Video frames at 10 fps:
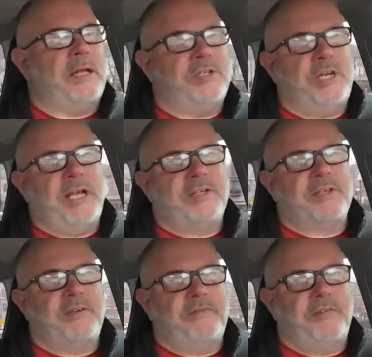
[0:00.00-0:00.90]
Now, she has
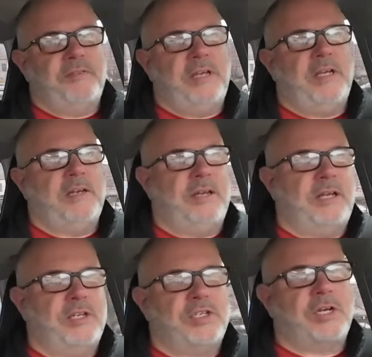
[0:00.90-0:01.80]
a 15
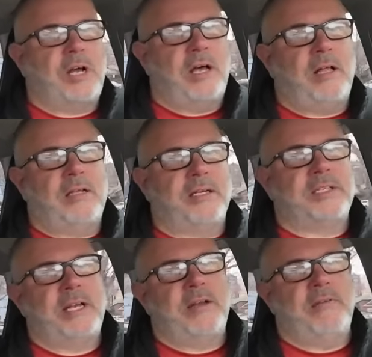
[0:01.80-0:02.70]
inch tall
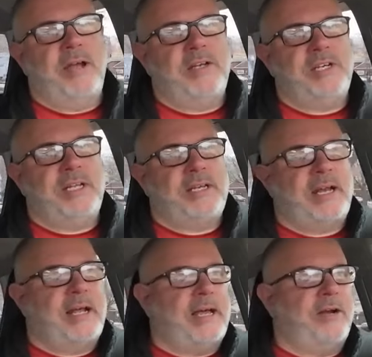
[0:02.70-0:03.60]
extended range
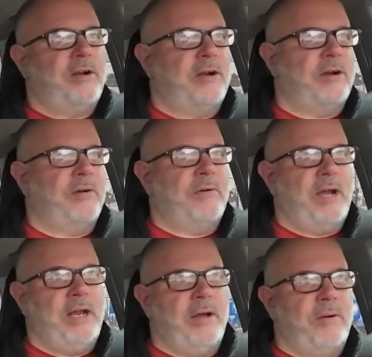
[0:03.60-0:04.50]
antenna on her
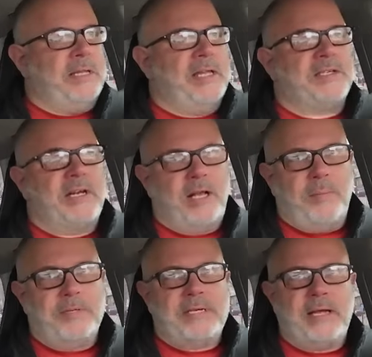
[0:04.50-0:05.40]
radio, so that's going to
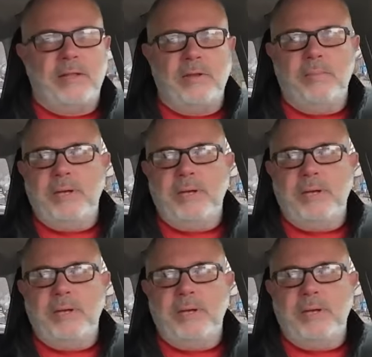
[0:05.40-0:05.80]
help us out a little